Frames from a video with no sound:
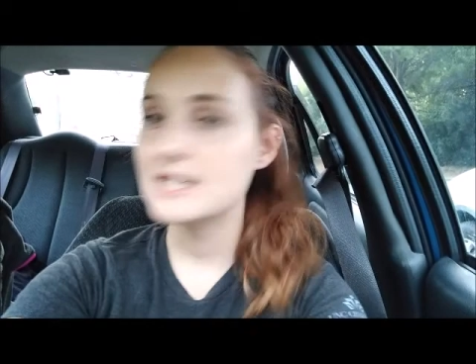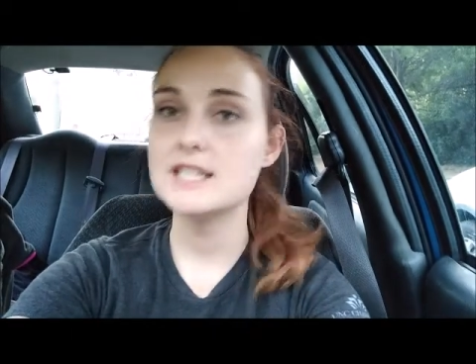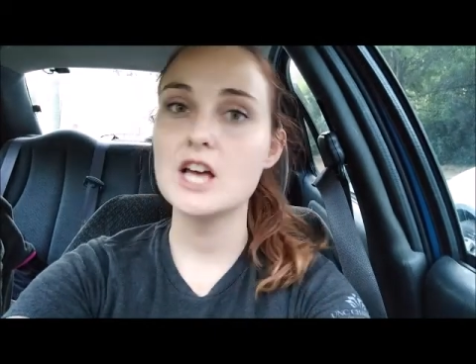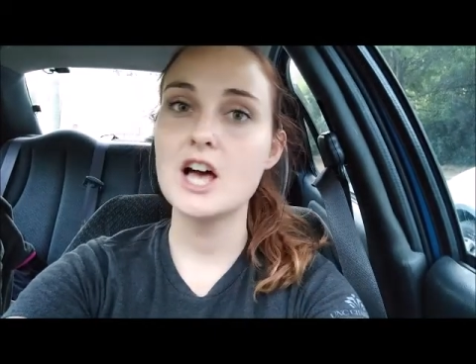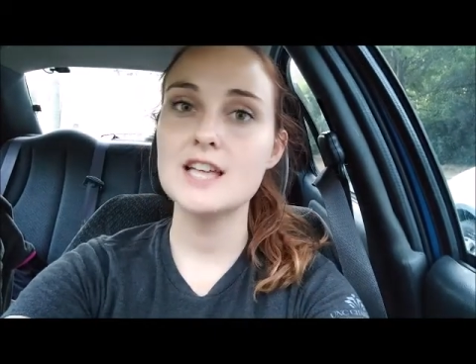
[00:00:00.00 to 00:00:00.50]
and
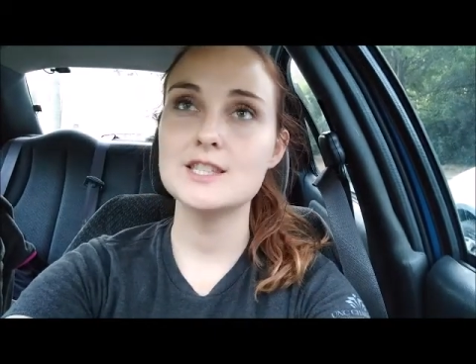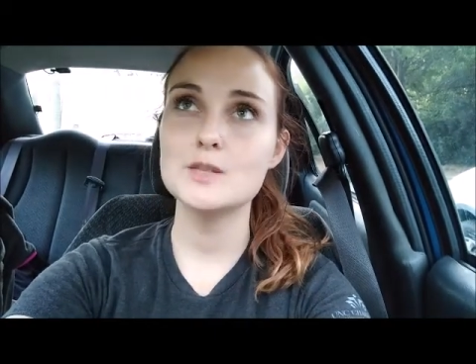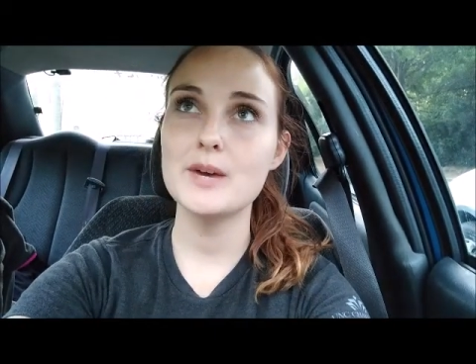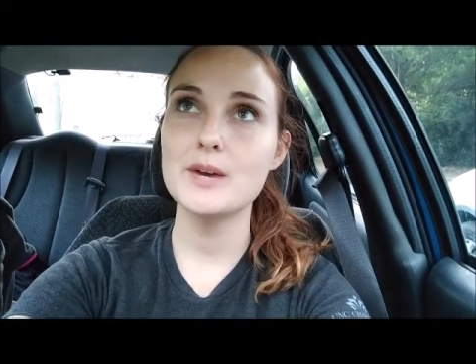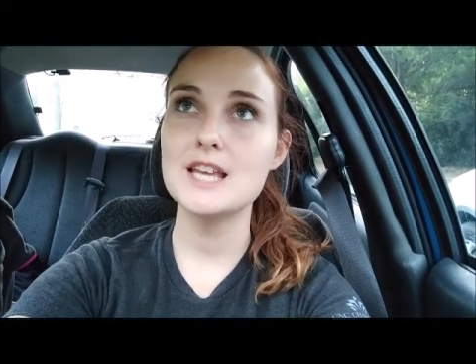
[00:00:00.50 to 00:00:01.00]
gets all hot and
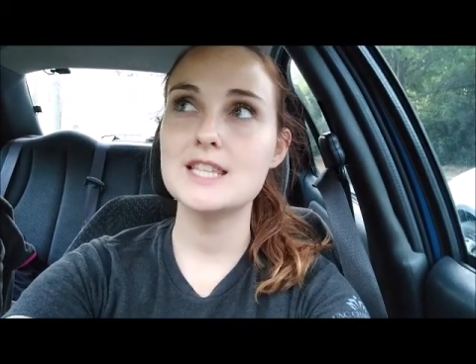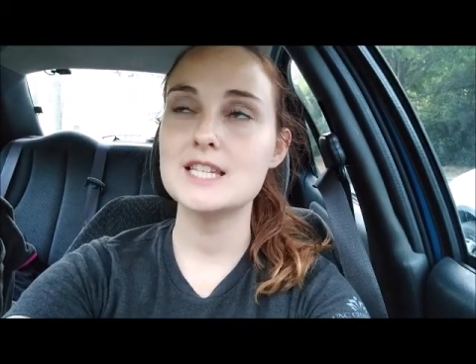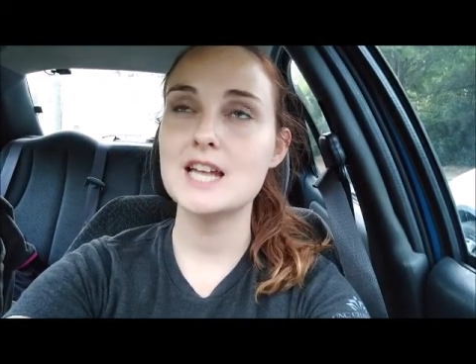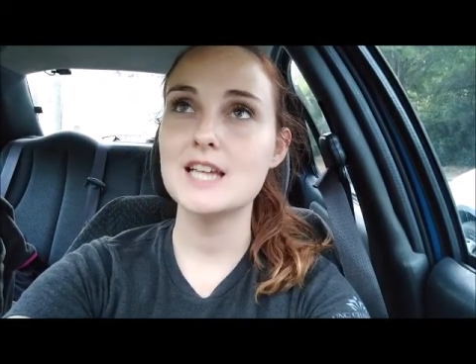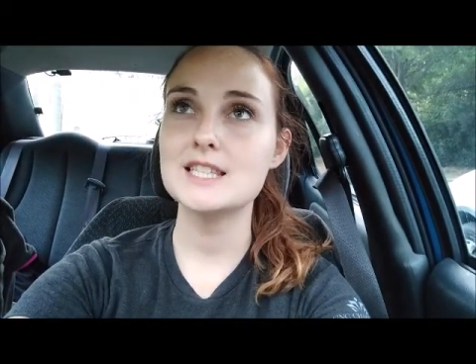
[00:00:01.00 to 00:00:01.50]
sweaty in
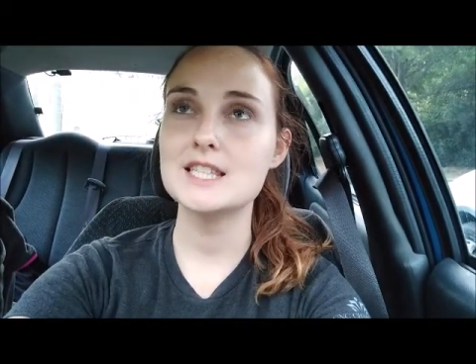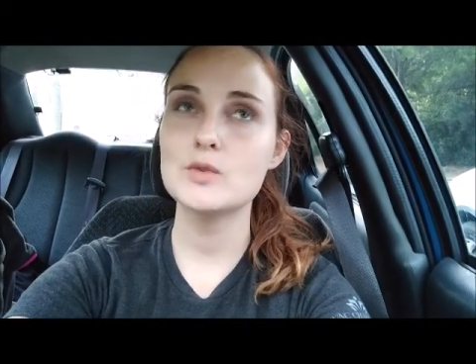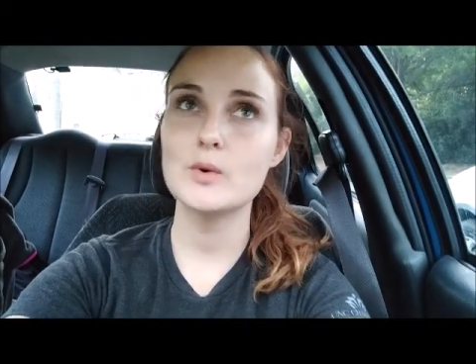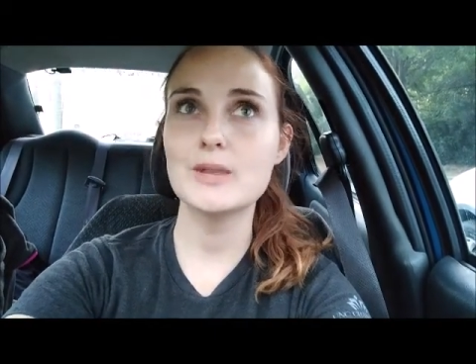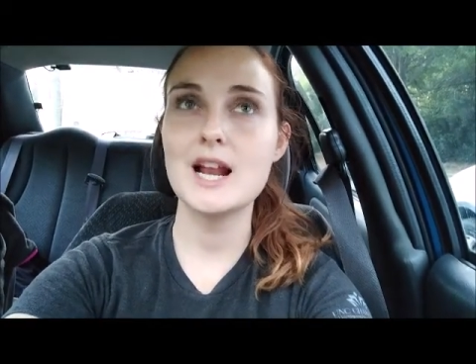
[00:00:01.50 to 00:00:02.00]
this nice
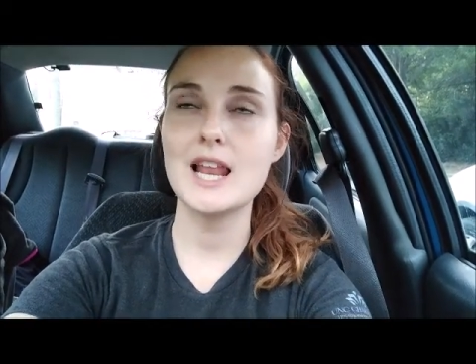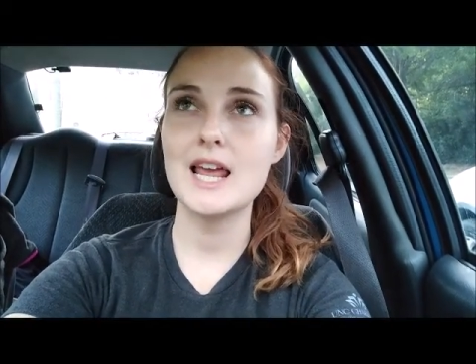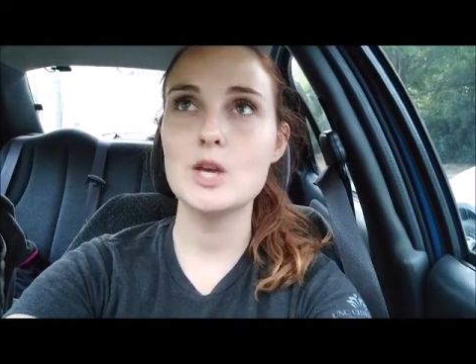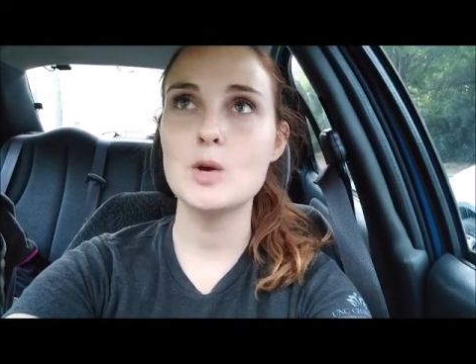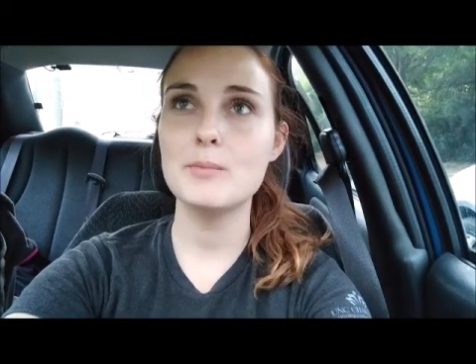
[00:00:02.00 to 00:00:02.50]
North
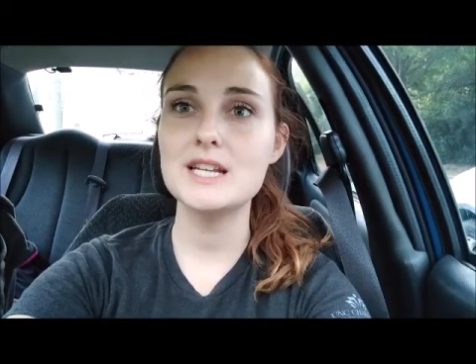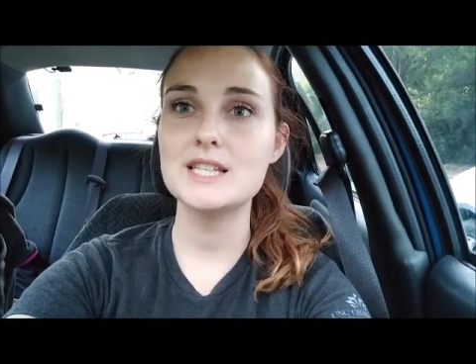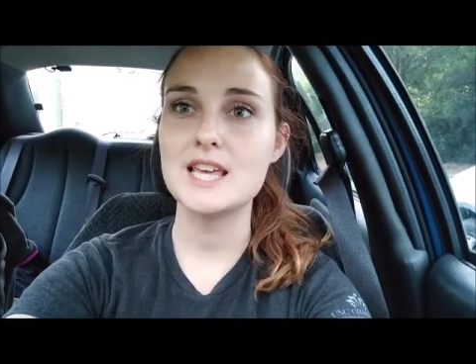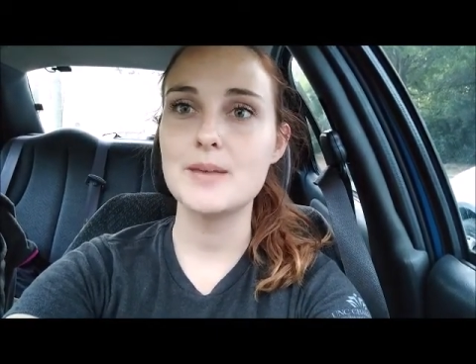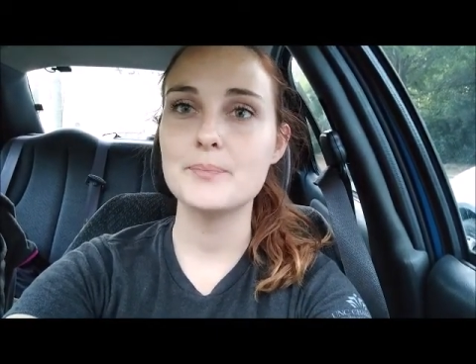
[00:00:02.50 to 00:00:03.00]
Carolina
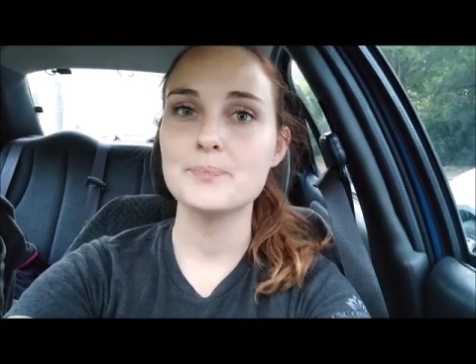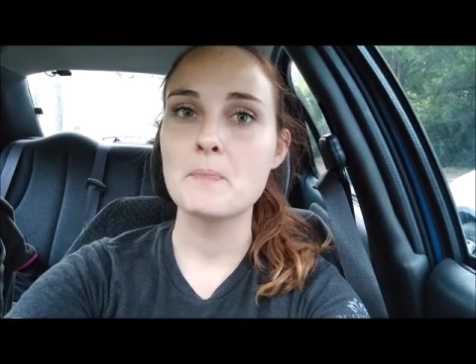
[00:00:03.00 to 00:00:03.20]
humidity.